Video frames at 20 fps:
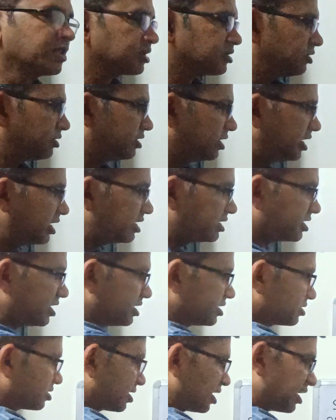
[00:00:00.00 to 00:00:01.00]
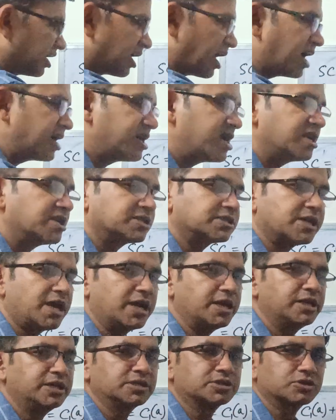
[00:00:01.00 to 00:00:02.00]
So this is the right hand
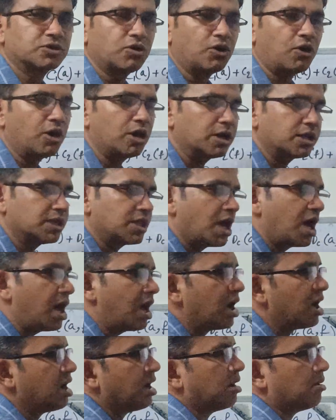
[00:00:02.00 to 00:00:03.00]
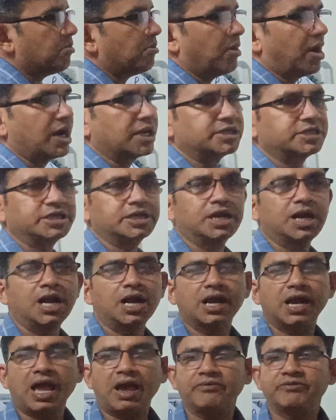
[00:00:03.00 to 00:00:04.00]
side is called the marginal
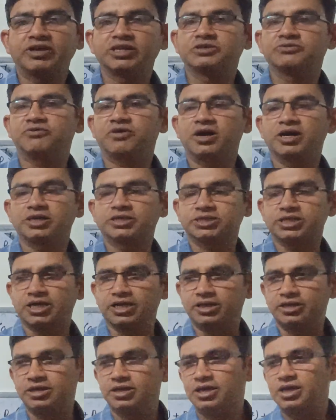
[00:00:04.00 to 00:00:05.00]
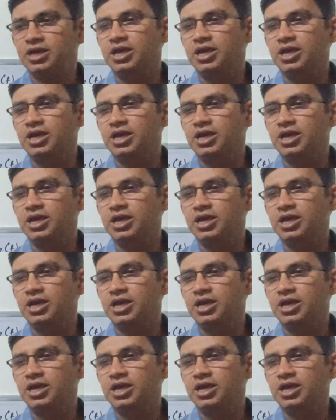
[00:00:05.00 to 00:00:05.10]
damage function.